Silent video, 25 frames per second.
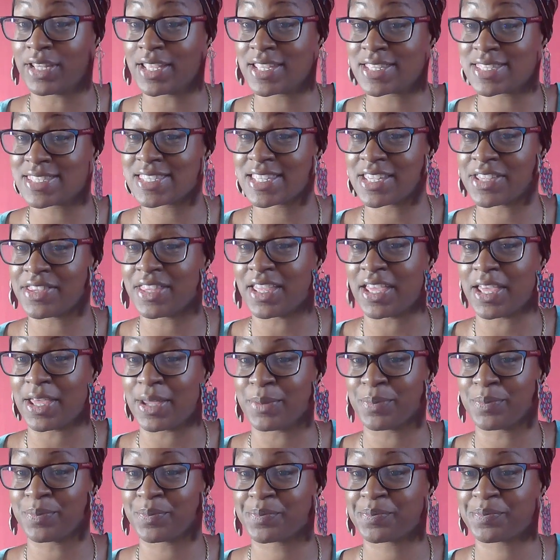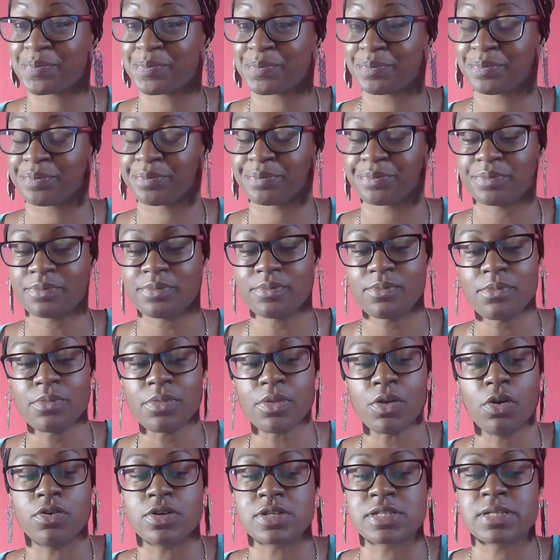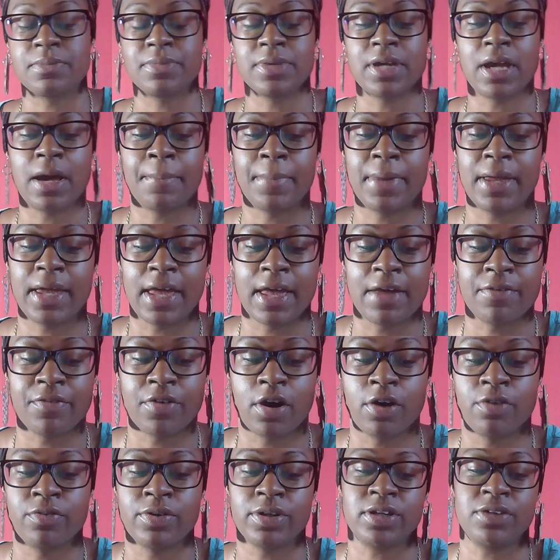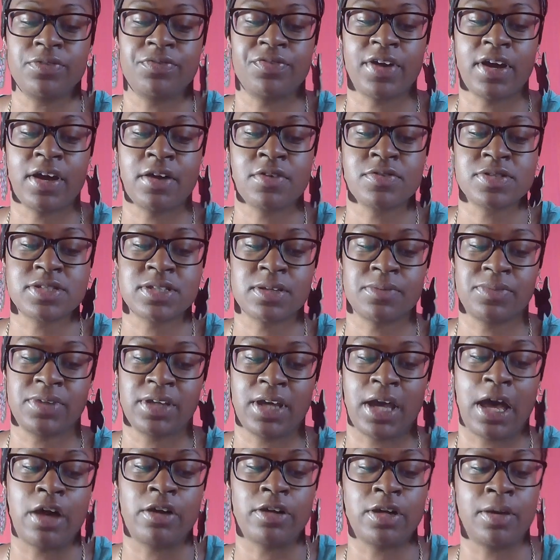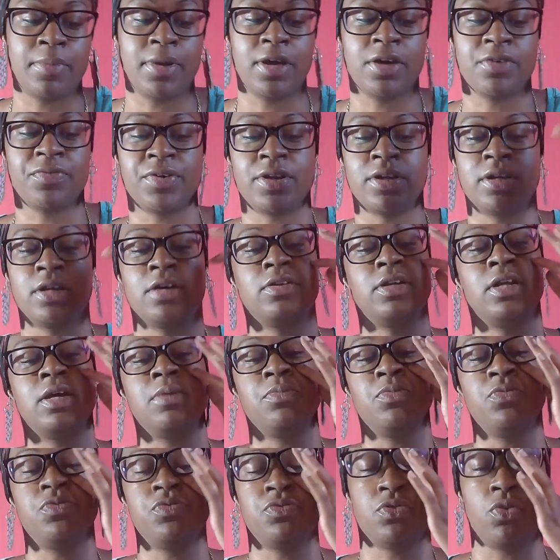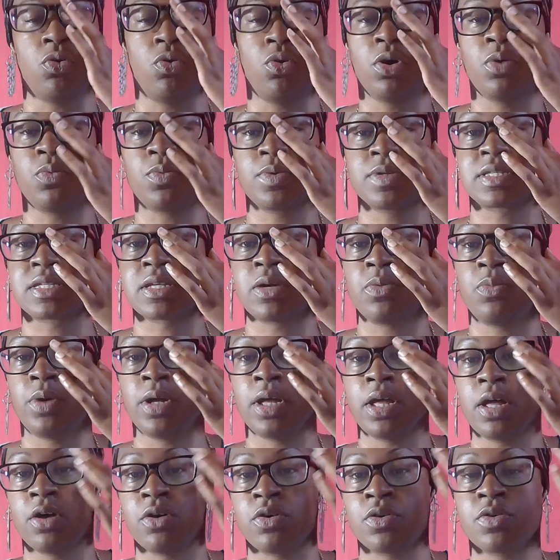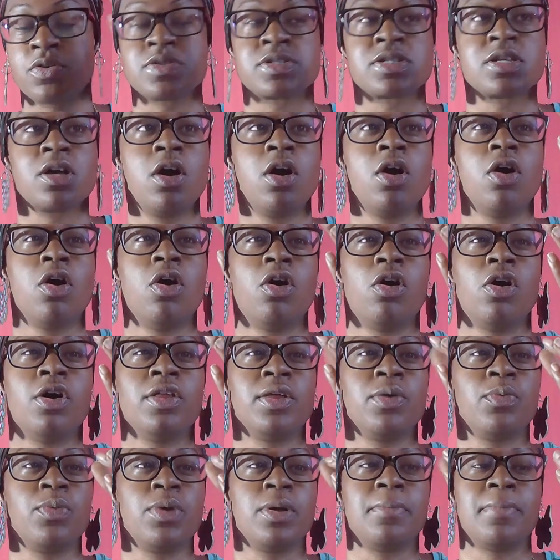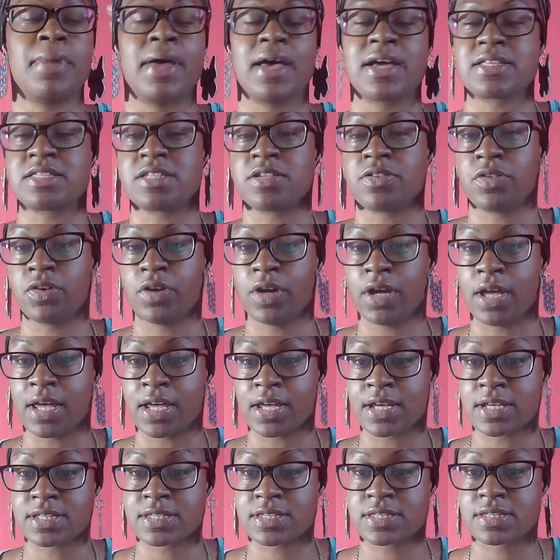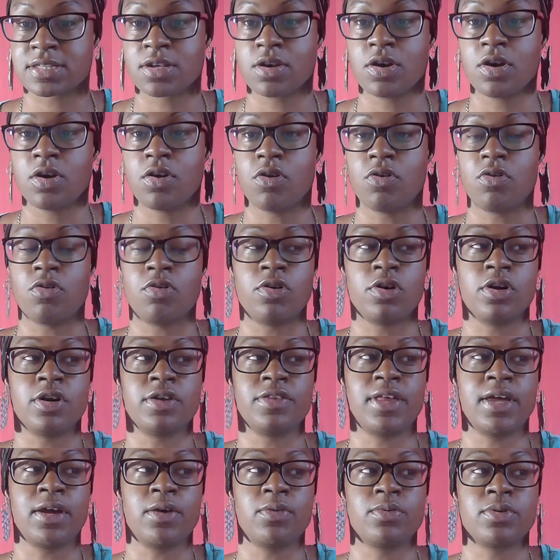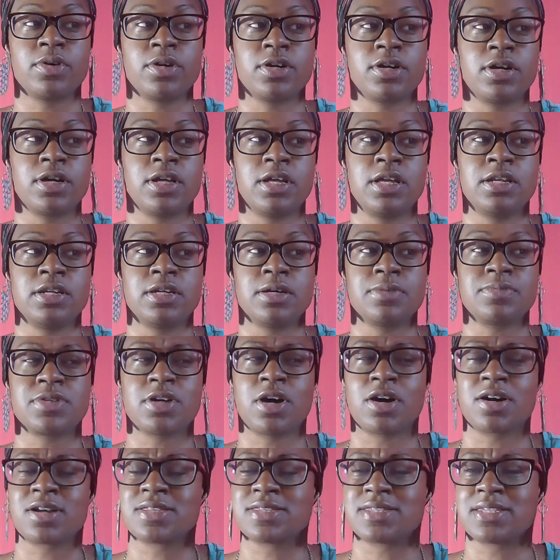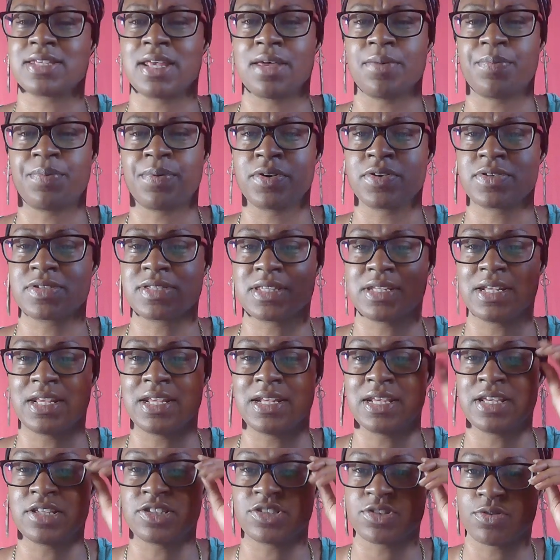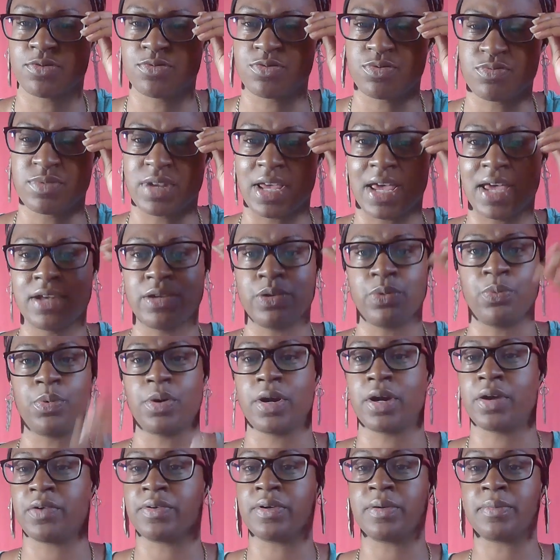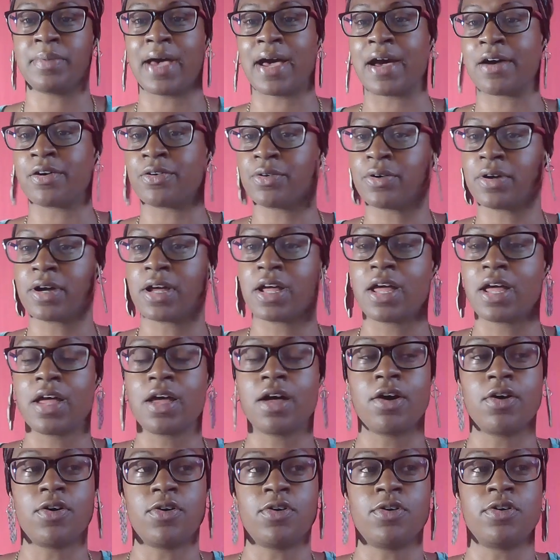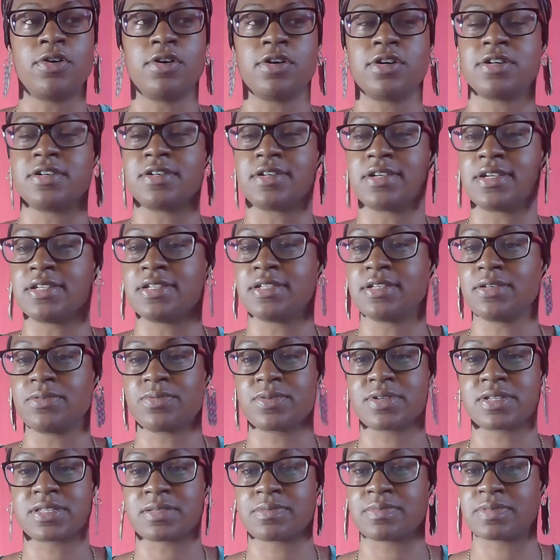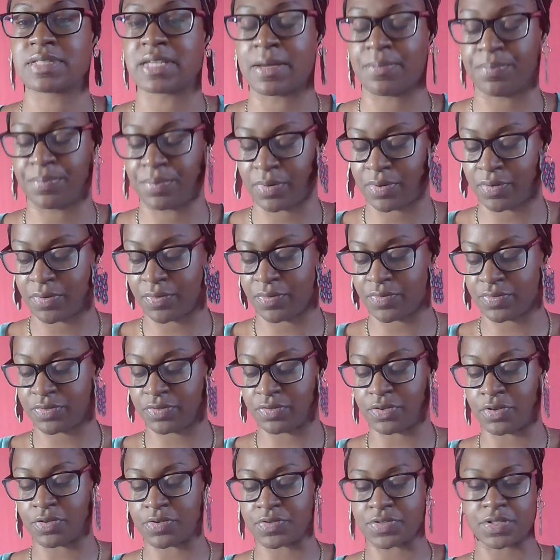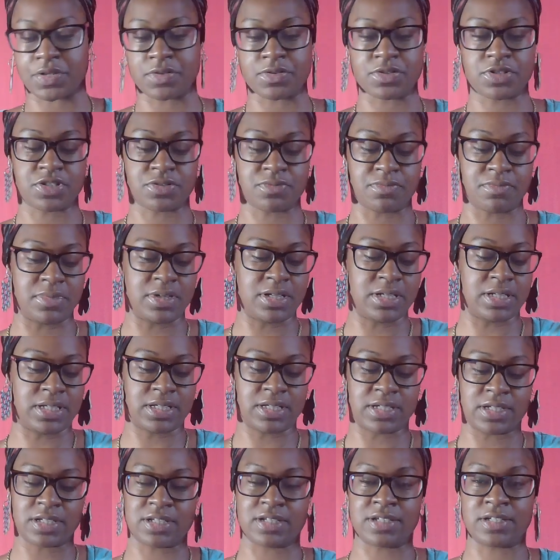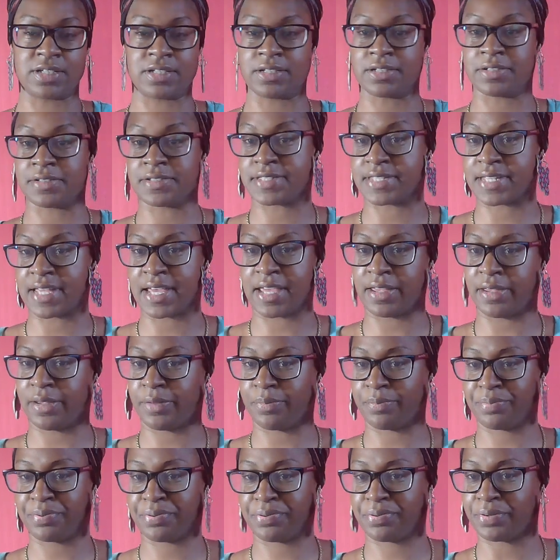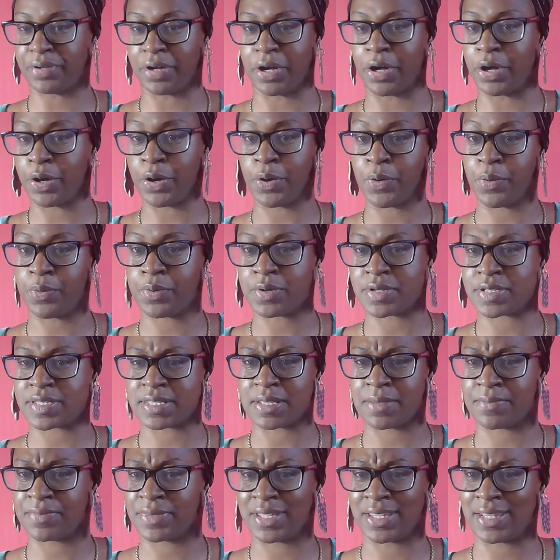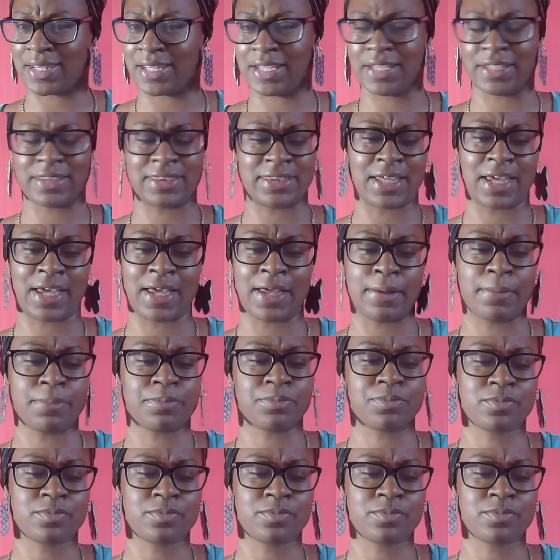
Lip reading: Let's say that. Or some of y'all may have already found something out. You may have found out they moved on with someone else, or they went back to their ex, or they end up talking to that person that they told you not to worry about, or end up with some type of, you know, social media type hoe or something like that.